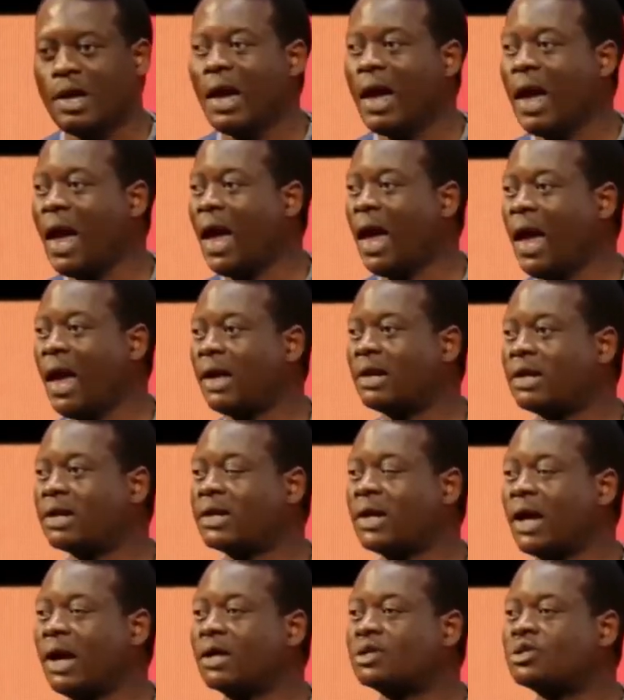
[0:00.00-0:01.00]

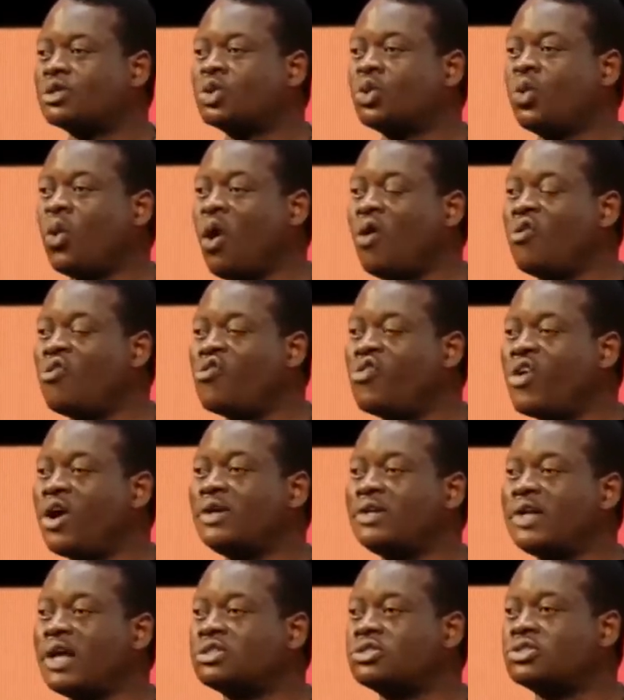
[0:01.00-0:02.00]
and uh, to unveil
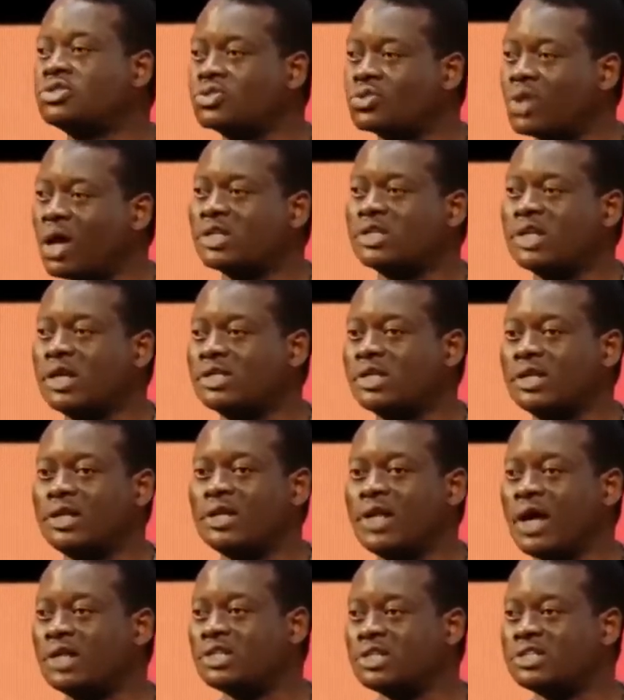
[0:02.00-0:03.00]
the strategy
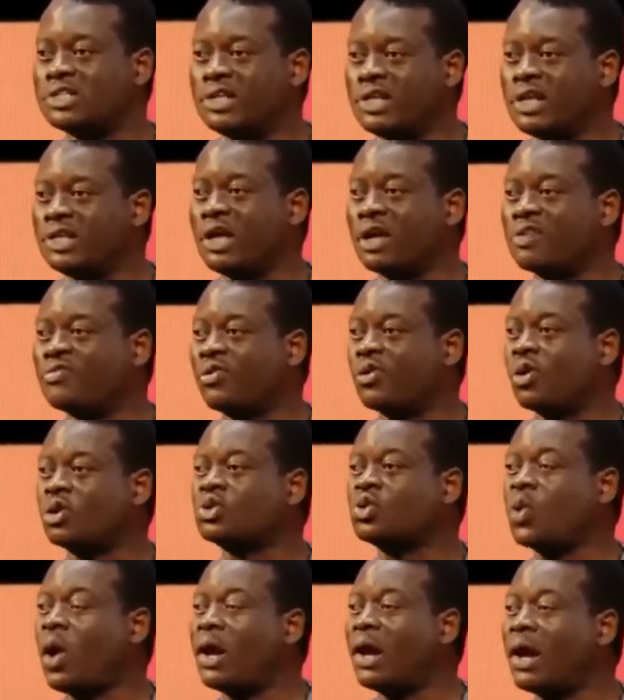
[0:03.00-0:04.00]
that is needed for us
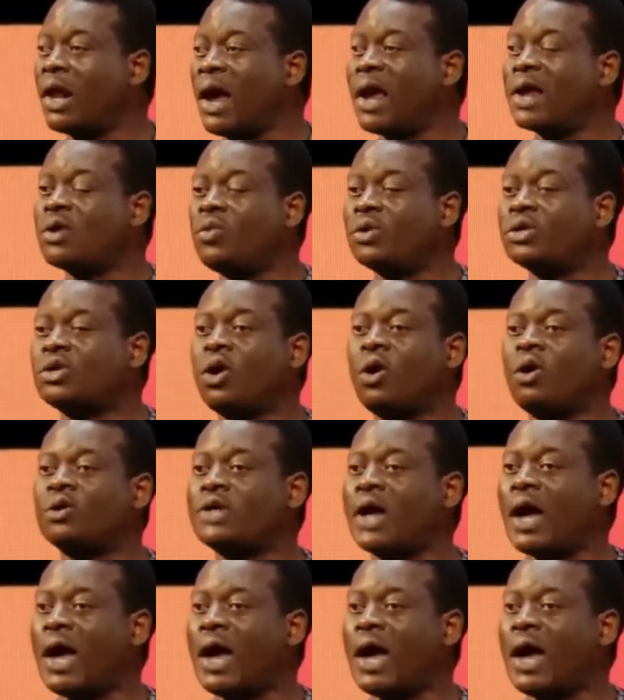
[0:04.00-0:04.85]
to align with God